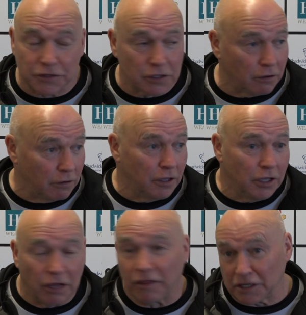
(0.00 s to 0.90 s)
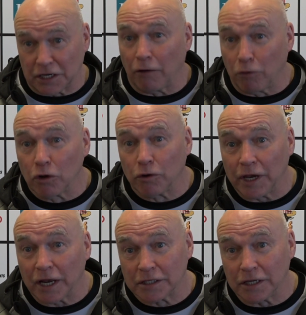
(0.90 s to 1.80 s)
So, and that's how we're looking
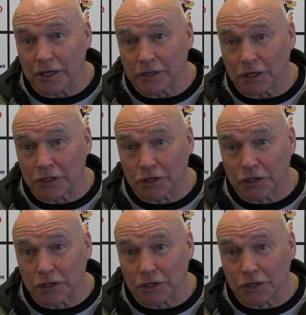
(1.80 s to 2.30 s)
at it as